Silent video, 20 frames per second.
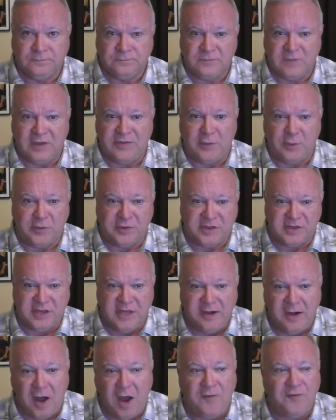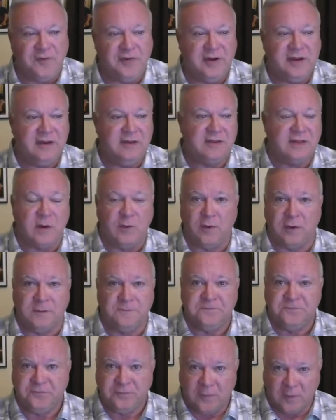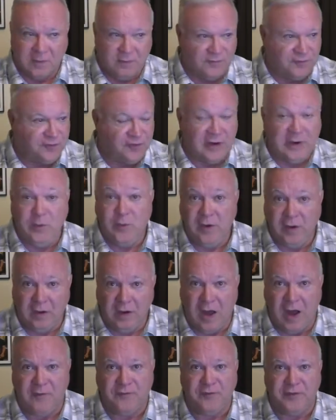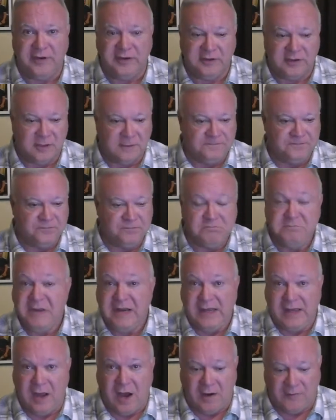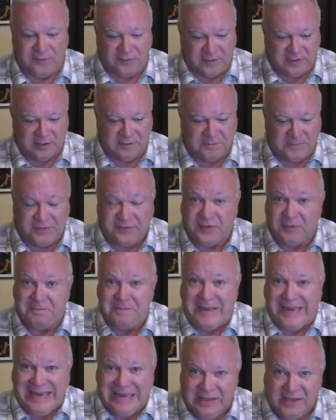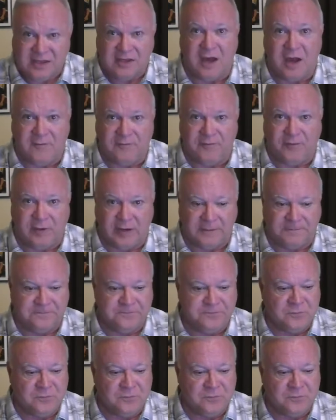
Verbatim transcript: Now, there were sin offerings, there were free will offerings, many offerings, but the peace offering,